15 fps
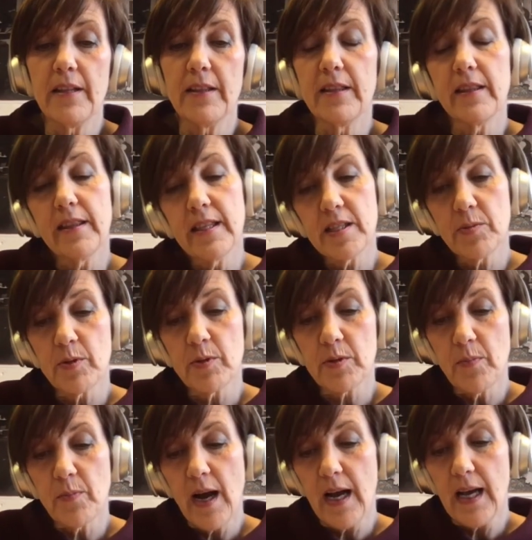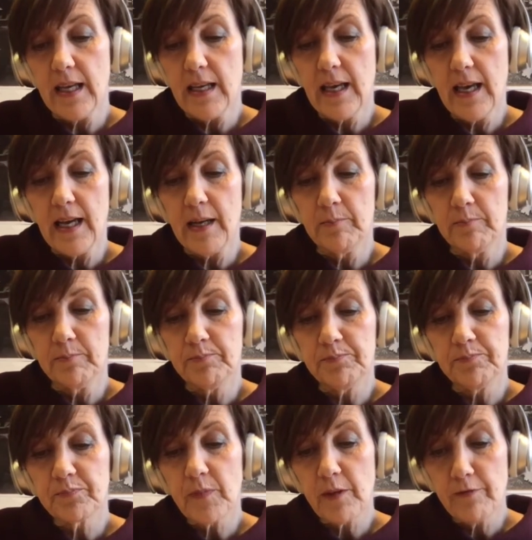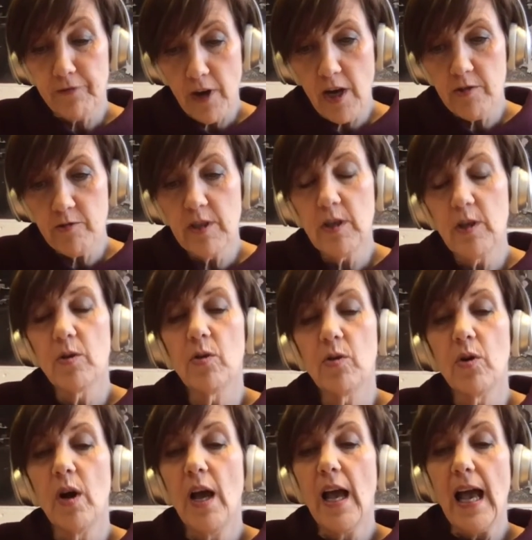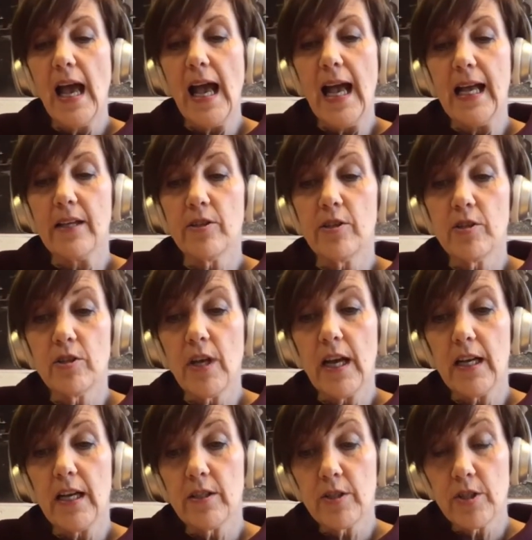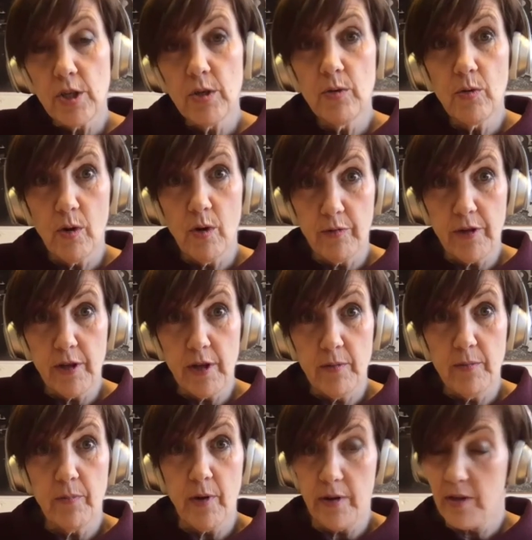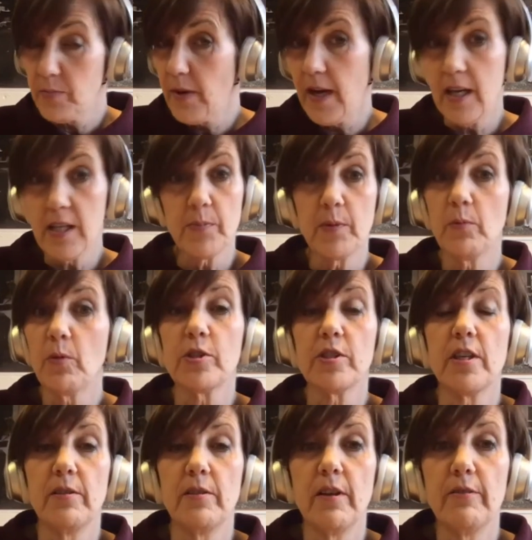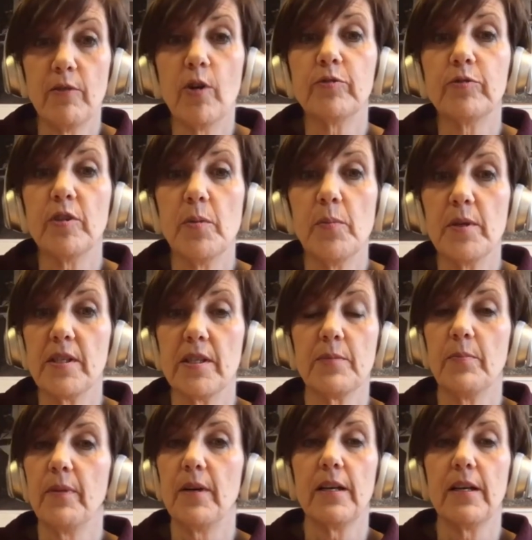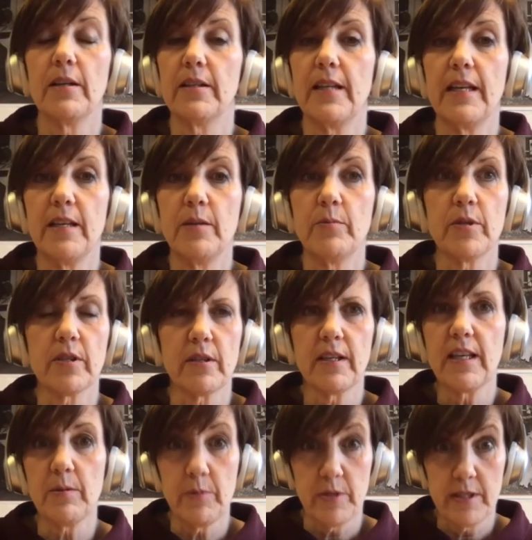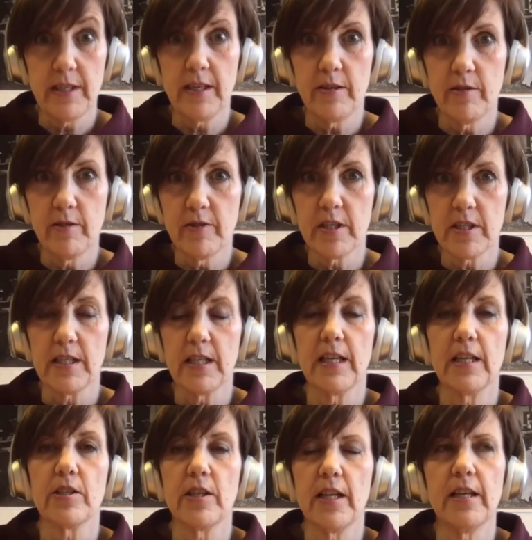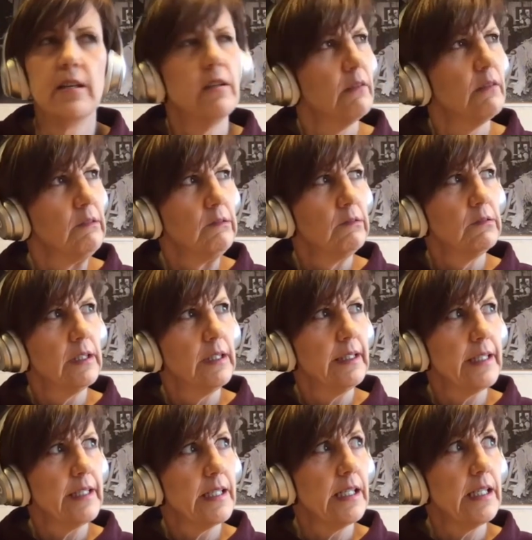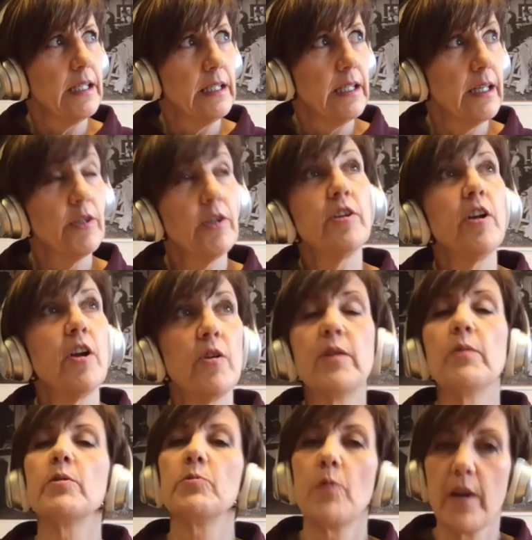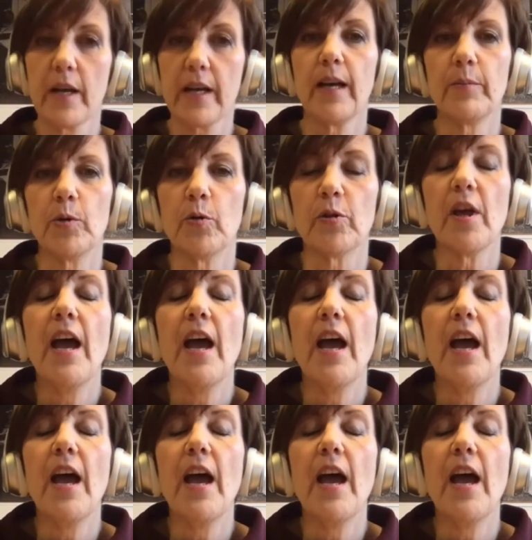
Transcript: this was my father-in-law and two of the brothers. My husband wasn't involved in the business then. I think he was still at university actually. 18, no, he was working up north,